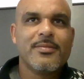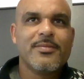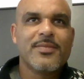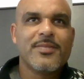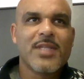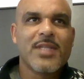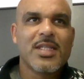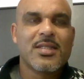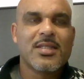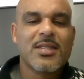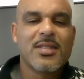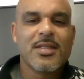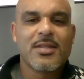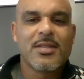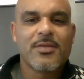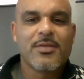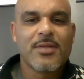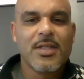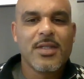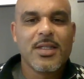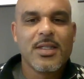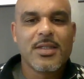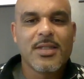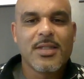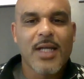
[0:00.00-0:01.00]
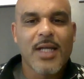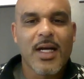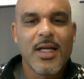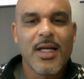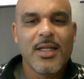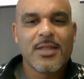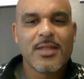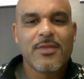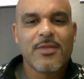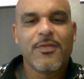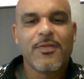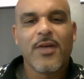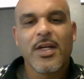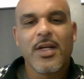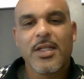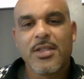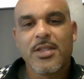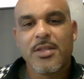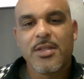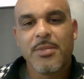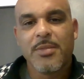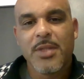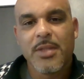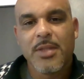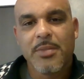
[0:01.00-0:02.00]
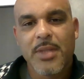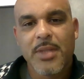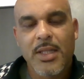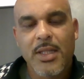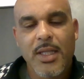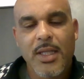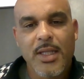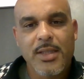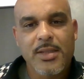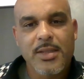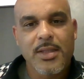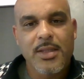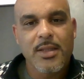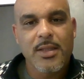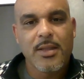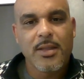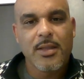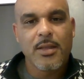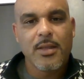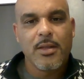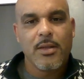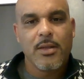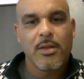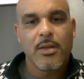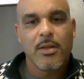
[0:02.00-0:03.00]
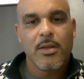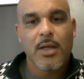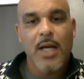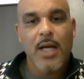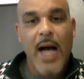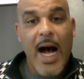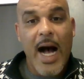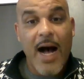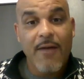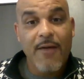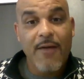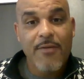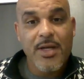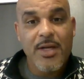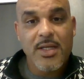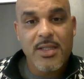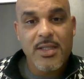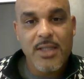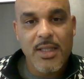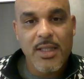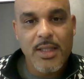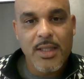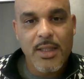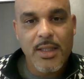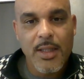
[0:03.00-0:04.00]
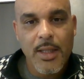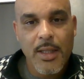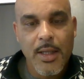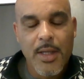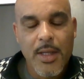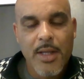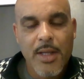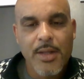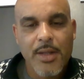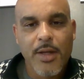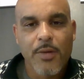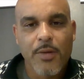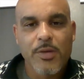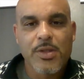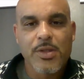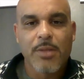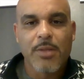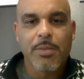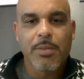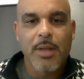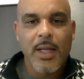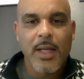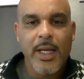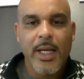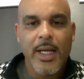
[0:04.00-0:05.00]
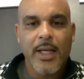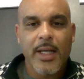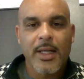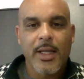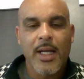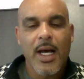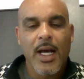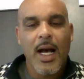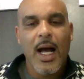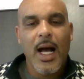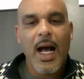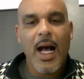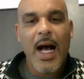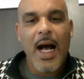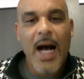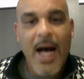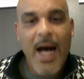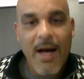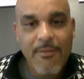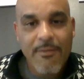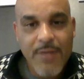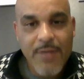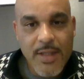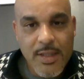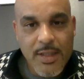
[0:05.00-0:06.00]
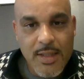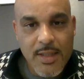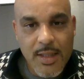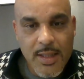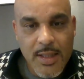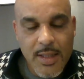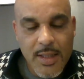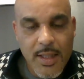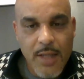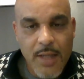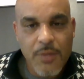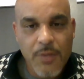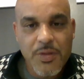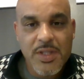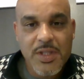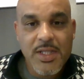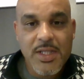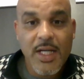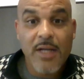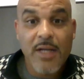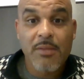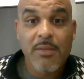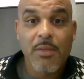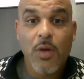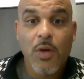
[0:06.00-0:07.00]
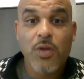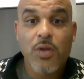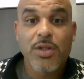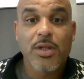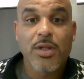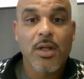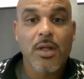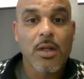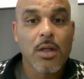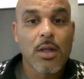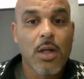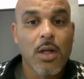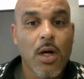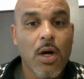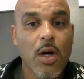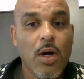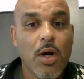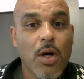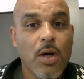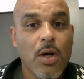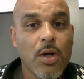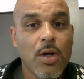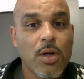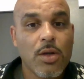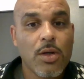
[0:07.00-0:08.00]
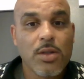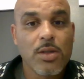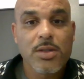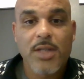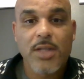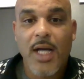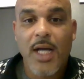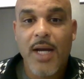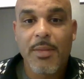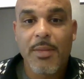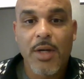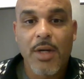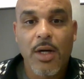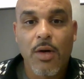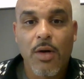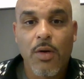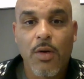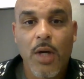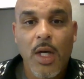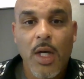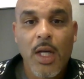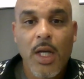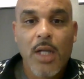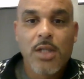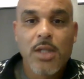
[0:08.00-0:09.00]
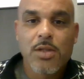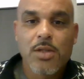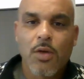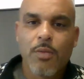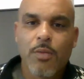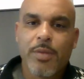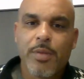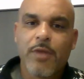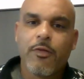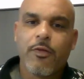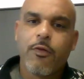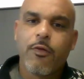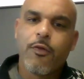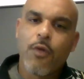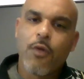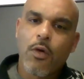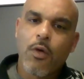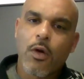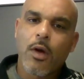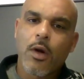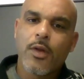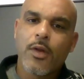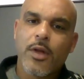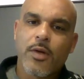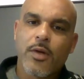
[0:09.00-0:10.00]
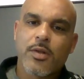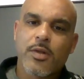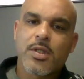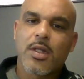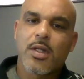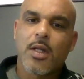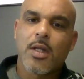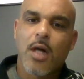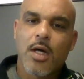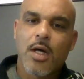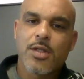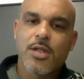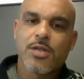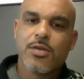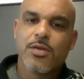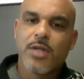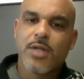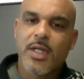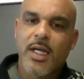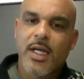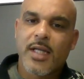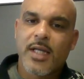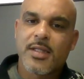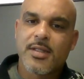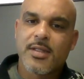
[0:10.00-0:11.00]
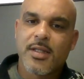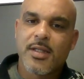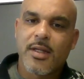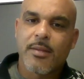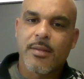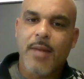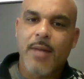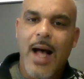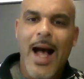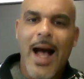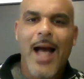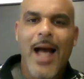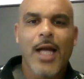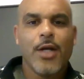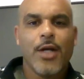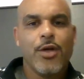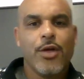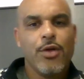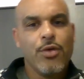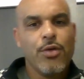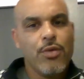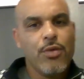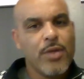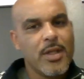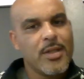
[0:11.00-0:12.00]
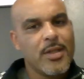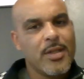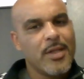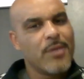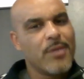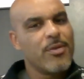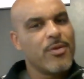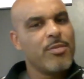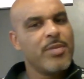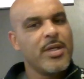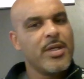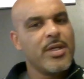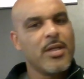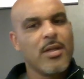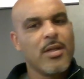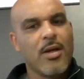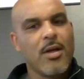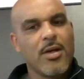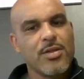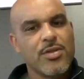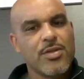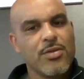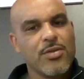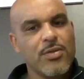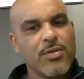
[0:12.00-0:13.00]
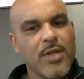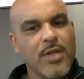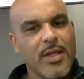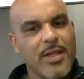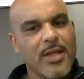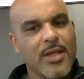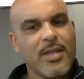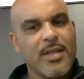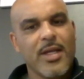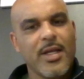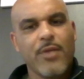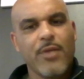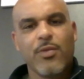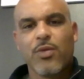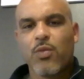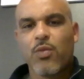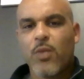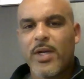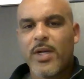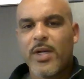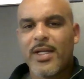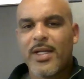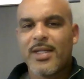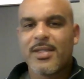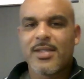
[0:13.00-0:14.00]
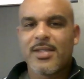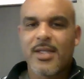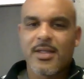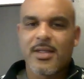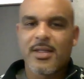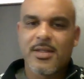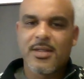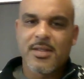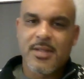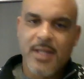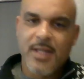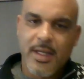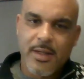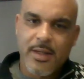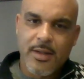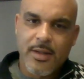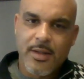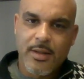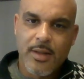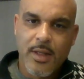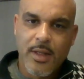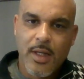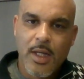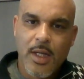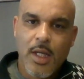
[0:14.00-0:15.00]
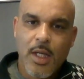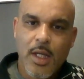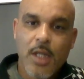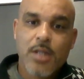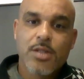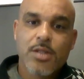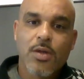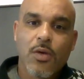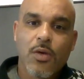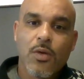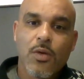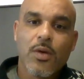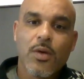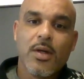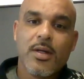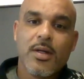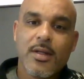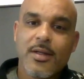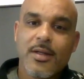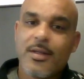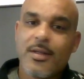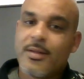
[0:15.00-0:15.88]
it's funny to me because obviously there was a plan. Obviously it was set in motion a long time ago. So before there was a lawsuit against them, I knew that there would be a lawsuit and that they would win and set the standard. So